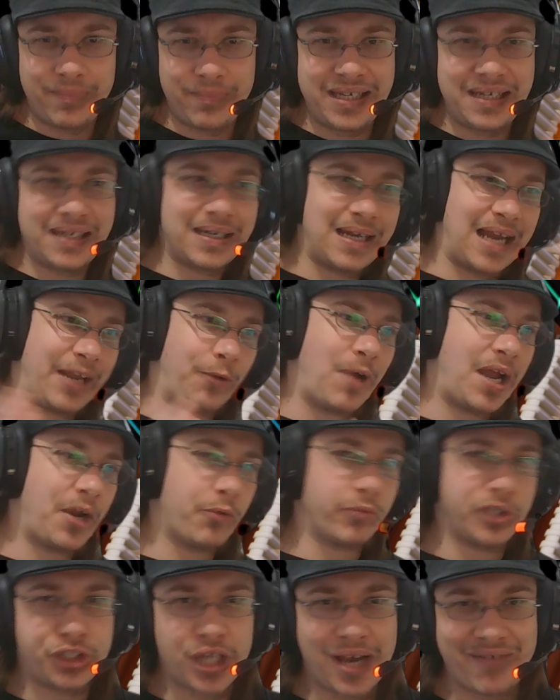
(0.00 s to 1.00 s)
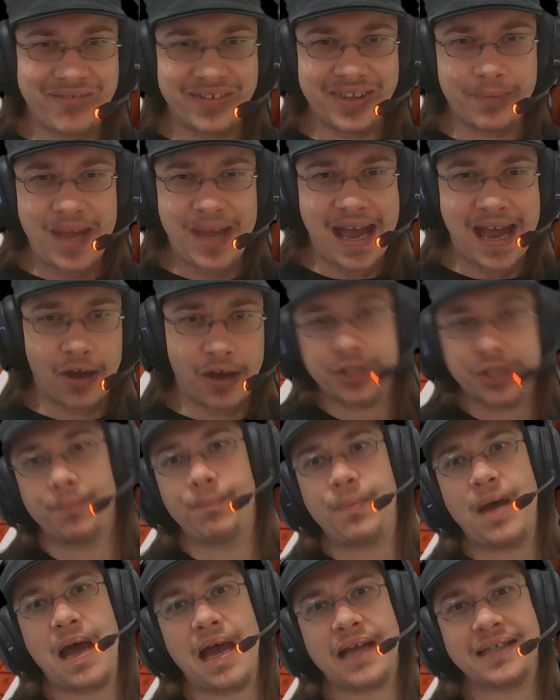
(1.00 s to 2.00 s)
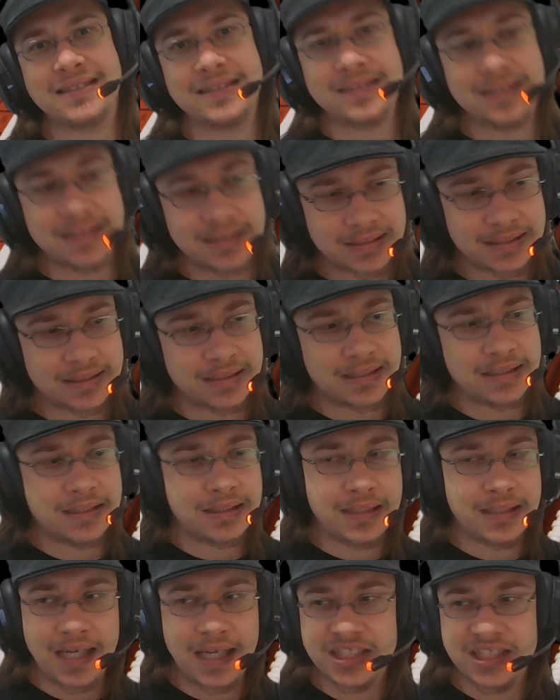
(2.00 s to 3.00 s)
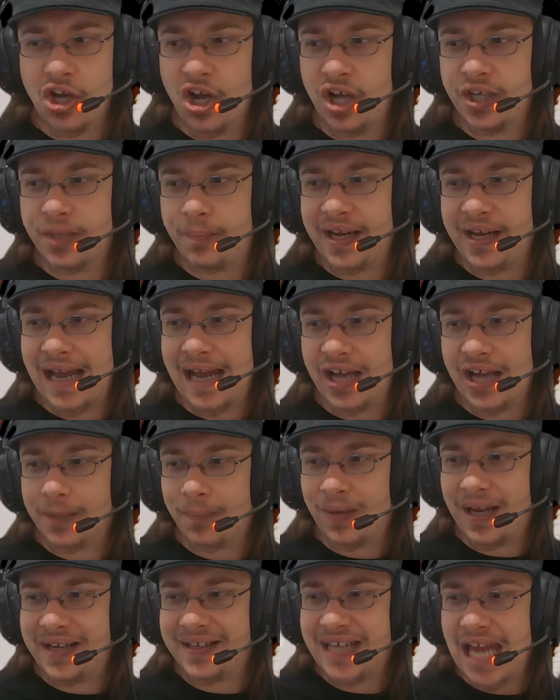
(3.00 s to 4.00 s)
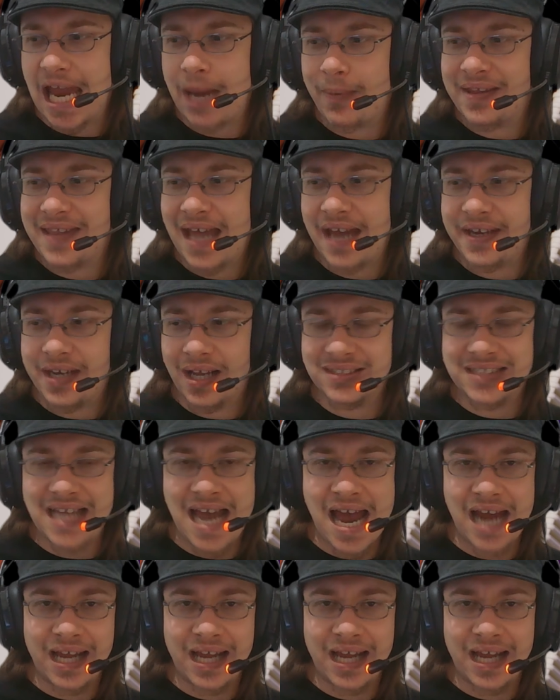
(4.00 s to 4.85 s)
I mean? Like, why are we shoving them out? But It's all depending how you play the game, and that does